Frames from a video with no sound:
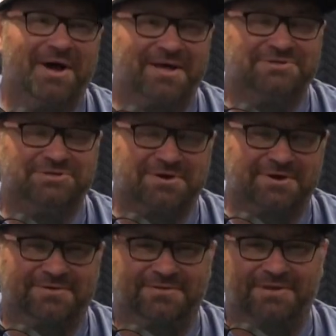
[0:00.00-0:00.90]
Well,
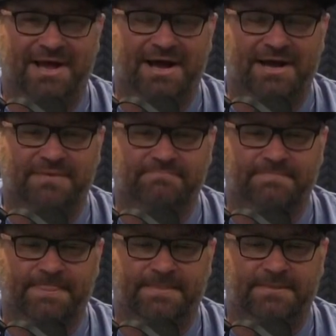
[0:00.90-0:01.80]
sure.
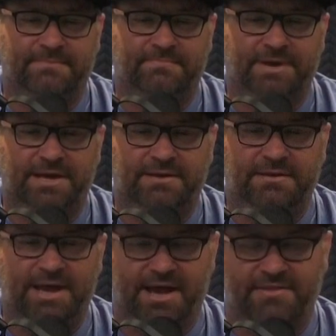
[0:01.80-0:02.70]
But
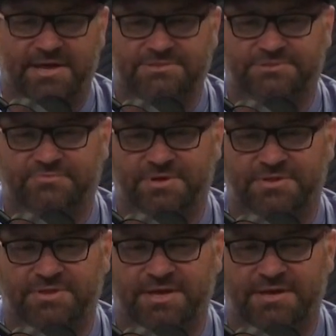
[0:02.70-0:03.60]
yeah, that's
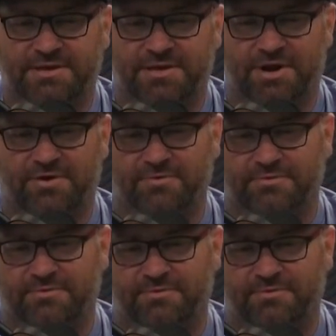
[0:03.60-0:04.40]
one thing, you know,